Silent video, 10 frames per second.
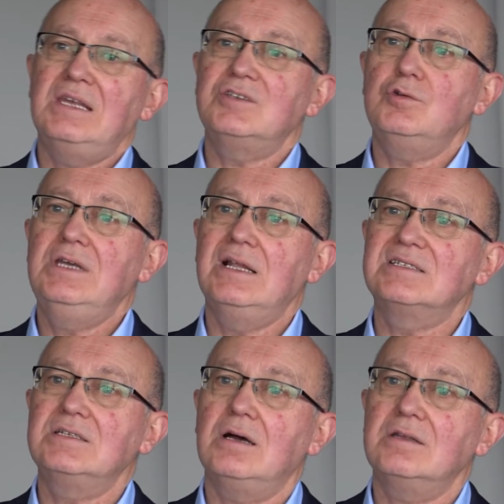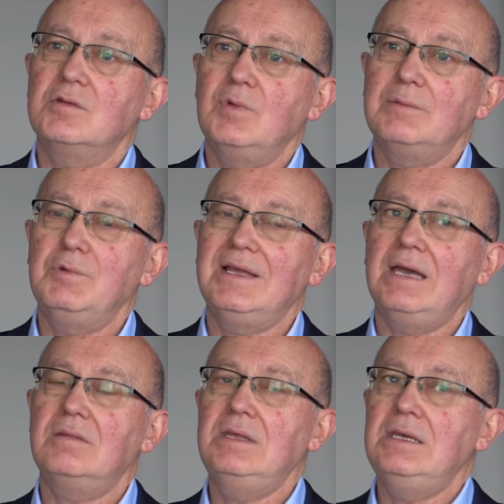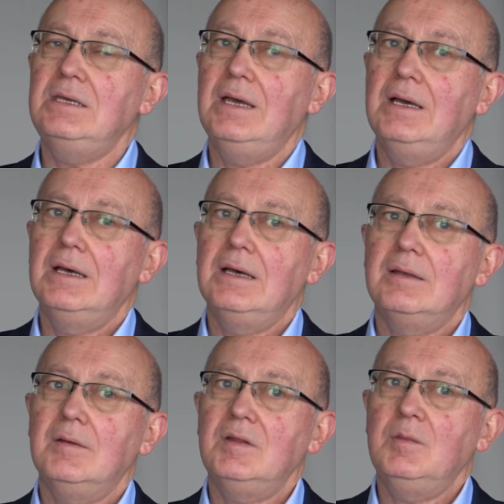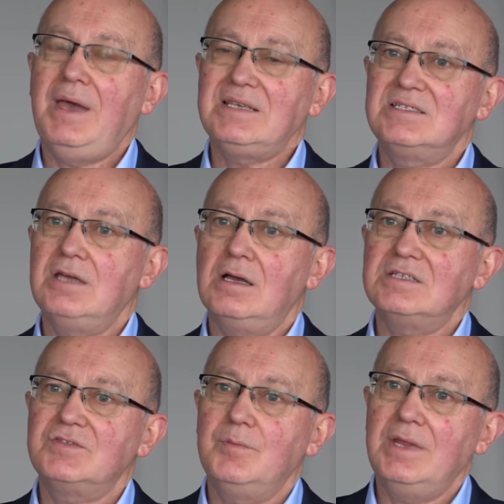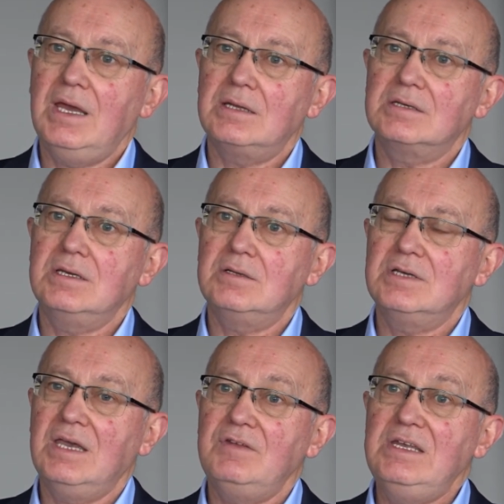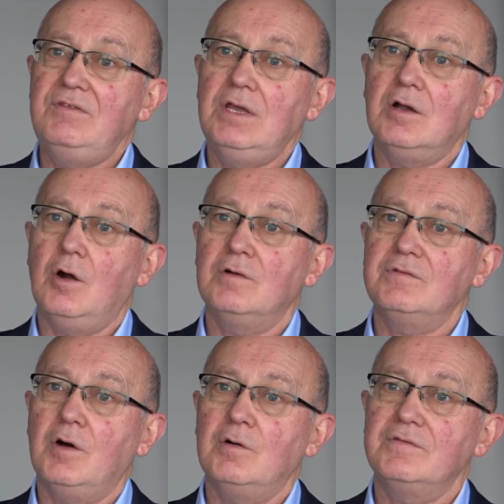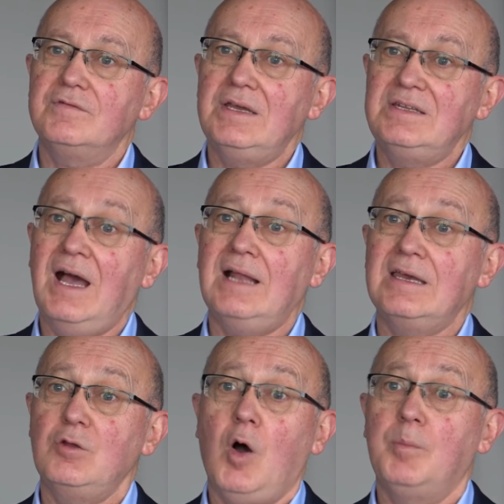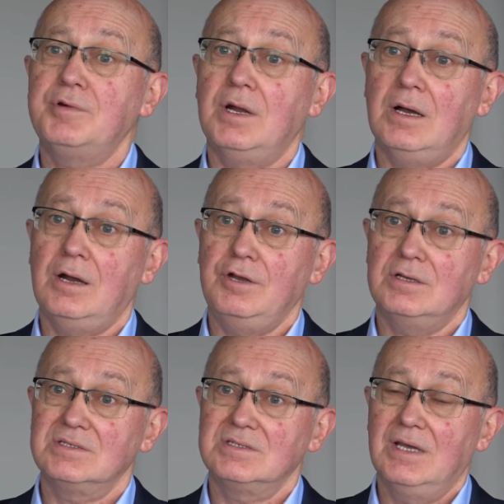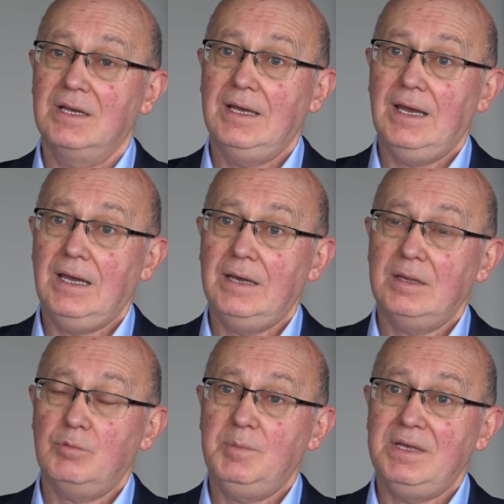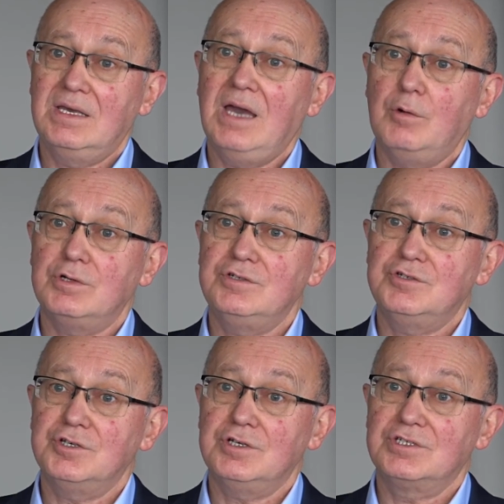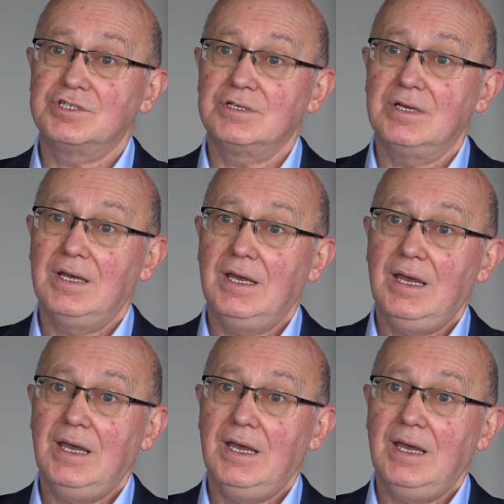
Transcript: Dennis O'Neill started. We'll get the best stars from there to give an evening of Italian opera arias. That will be in Gowerton Church.